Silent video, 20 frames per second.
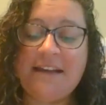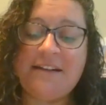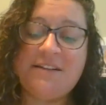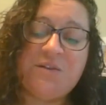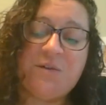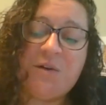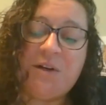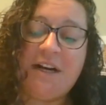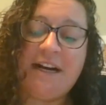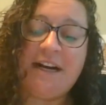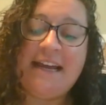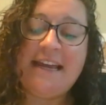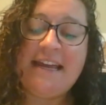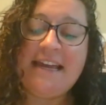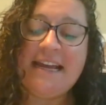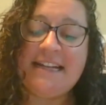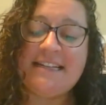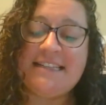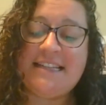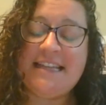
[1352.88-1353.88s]
a door
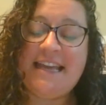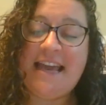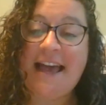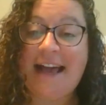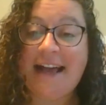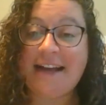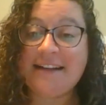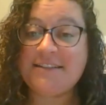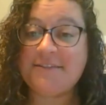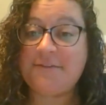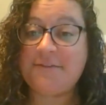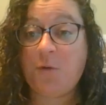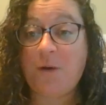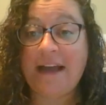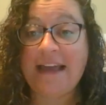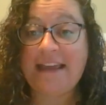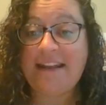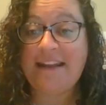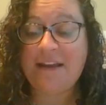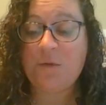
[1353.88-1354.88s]
into the act of
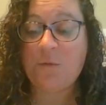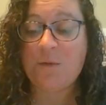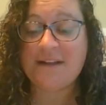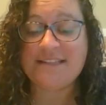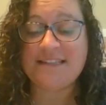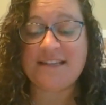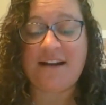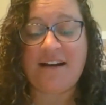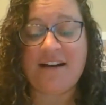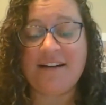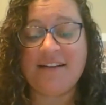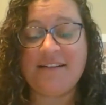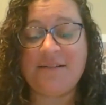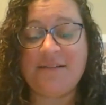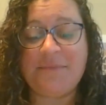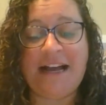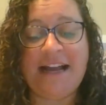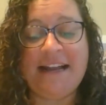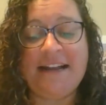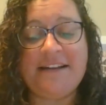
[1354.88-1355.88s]
quieting one's heart,
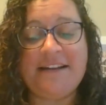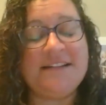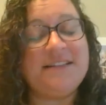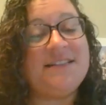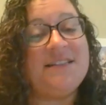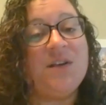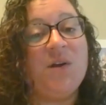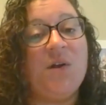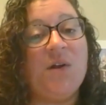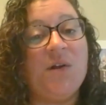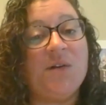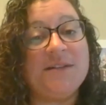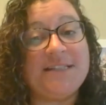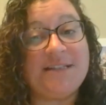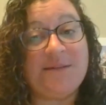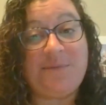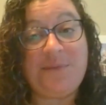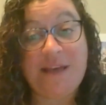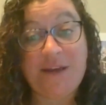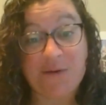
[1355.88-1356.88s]
mind, and soul
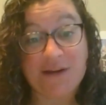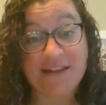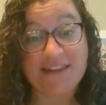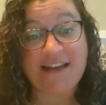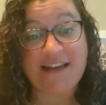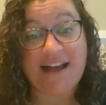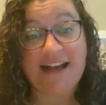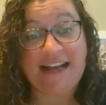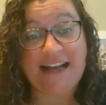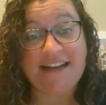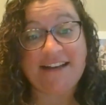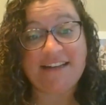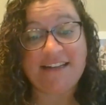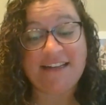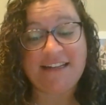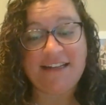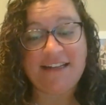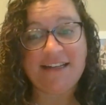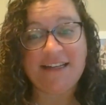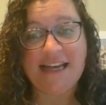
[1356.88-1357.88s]
to be with God
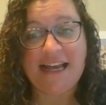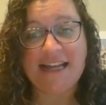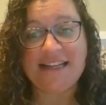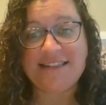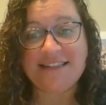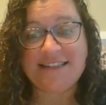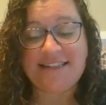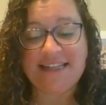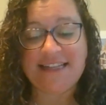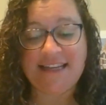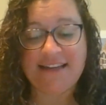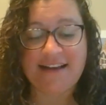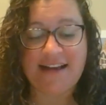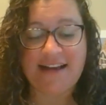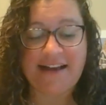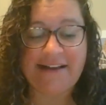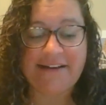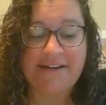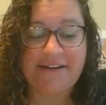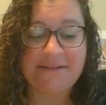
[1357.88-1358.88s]
and to seek
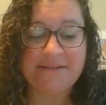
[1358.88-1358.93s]
God.